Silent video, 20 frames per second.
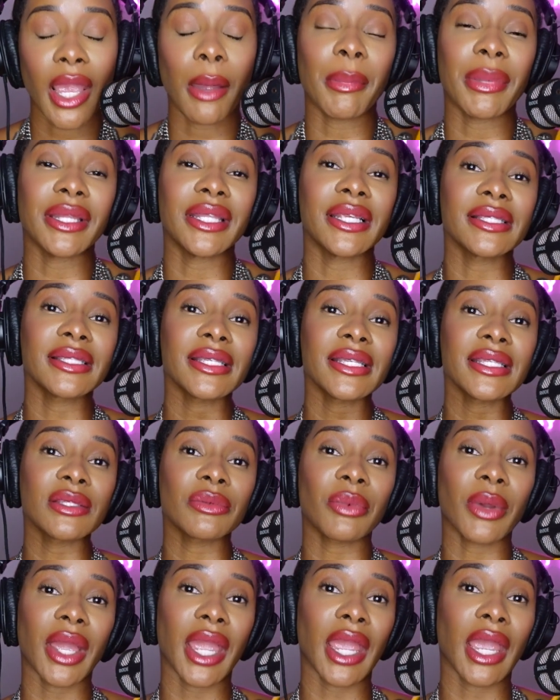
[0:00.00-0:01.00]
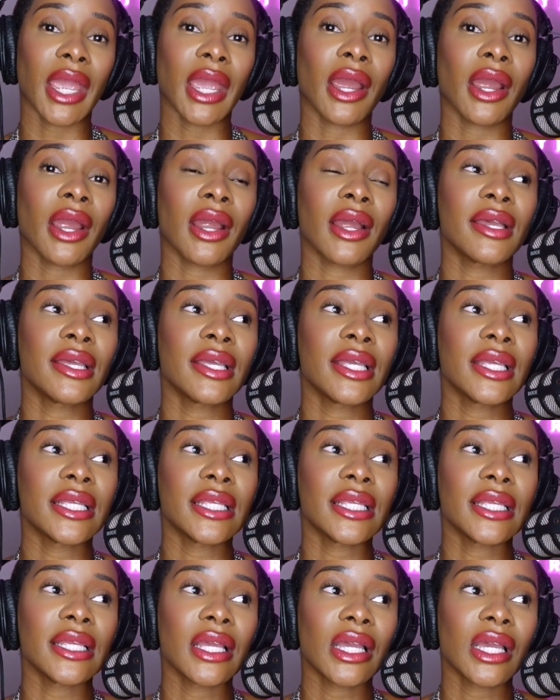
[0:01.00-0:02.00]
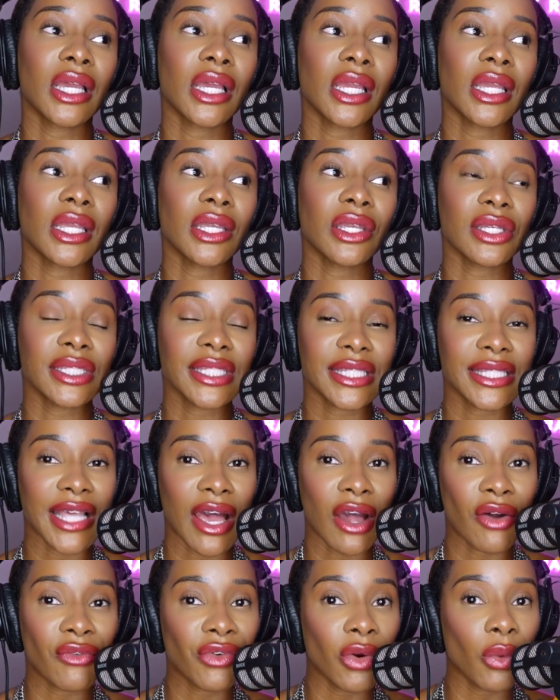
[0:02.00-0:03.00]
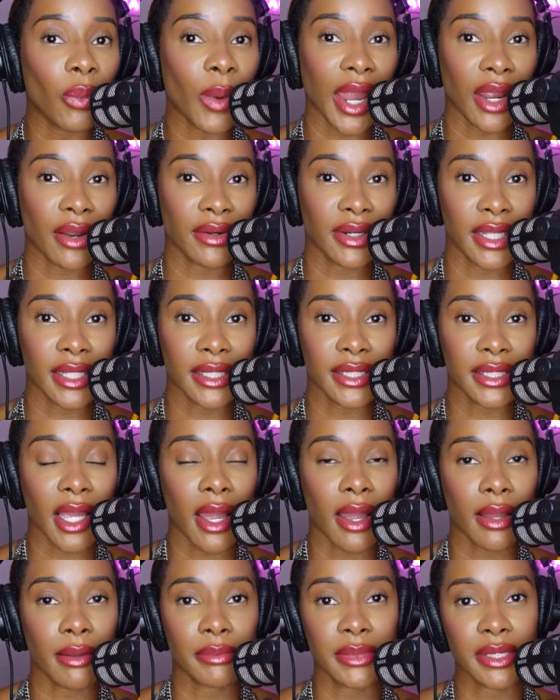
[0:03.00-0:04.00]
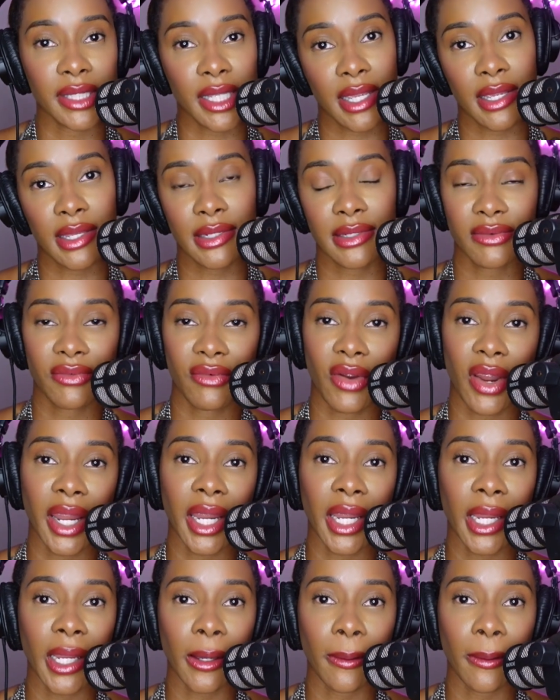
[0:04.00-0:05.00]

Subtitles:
But this is where your self-awareness comes in, right?